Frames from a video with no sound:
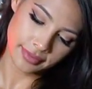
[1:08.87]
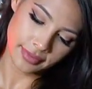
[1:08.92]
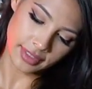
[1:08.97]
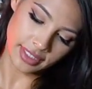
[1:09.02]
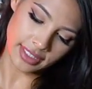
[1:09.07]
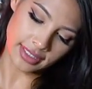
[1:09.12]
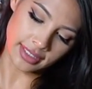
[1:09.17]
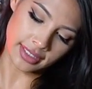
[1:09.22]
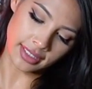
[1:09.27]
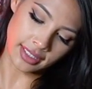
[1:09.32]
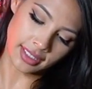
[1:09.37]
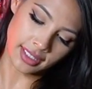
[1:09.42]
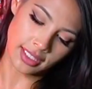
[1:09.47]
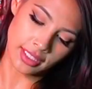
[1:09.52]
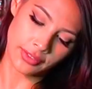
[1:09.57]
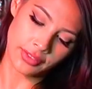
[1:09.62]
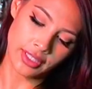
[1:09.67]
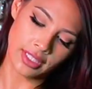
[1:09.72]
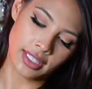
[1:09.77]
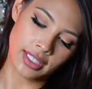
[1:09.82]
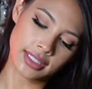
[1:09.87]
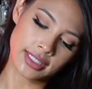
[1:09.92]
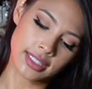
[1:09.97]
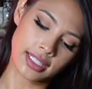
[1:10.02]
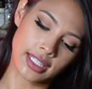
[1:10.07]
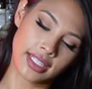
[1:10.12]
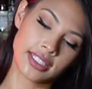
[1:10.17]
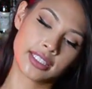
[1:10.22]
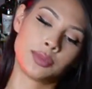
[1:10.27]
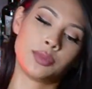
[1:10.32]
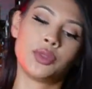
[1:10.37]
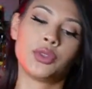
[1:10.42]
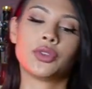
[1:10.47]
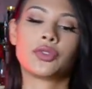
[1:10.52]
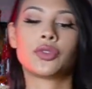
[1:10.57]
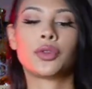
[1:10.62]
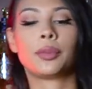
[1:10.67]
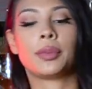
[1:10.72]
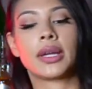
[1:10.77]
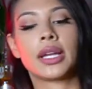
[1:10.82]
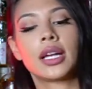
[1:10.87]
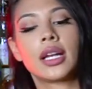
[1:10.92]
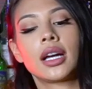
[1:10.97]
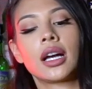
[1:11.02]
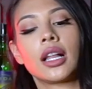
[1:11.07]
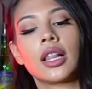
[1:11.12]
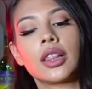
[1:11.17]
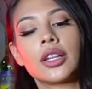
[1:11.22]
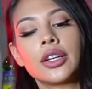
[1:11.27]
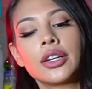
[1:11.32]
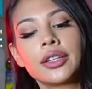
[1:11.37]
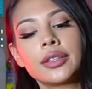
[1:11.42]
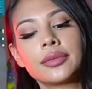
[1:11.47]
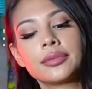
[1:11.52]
This is going to give it its nice, beautiful pink color.